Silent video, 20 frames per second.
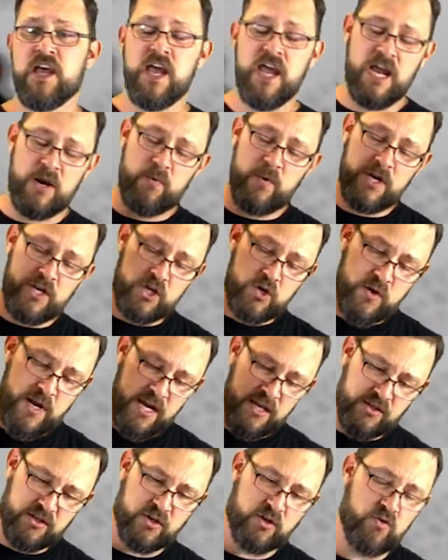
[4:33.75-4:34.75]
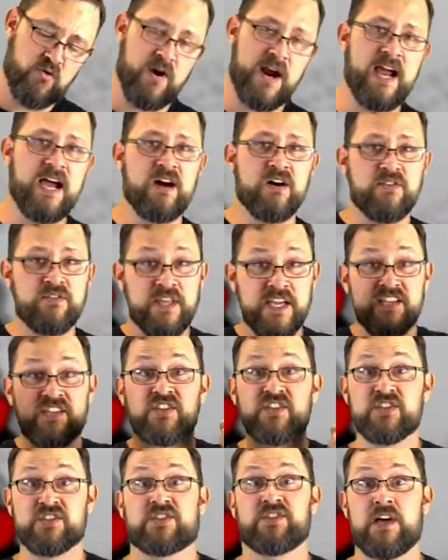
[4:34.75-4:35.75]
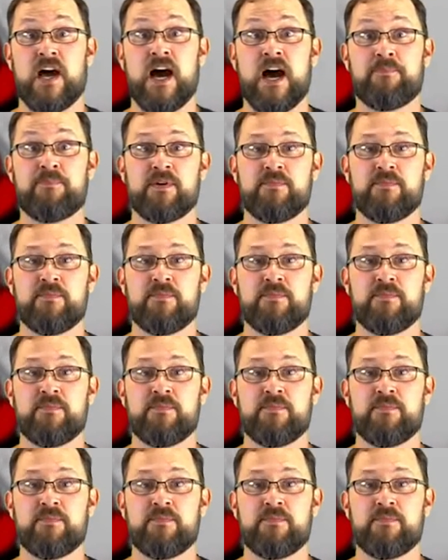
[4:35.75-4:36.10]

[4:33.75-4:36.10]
And when you hit the ground, they stop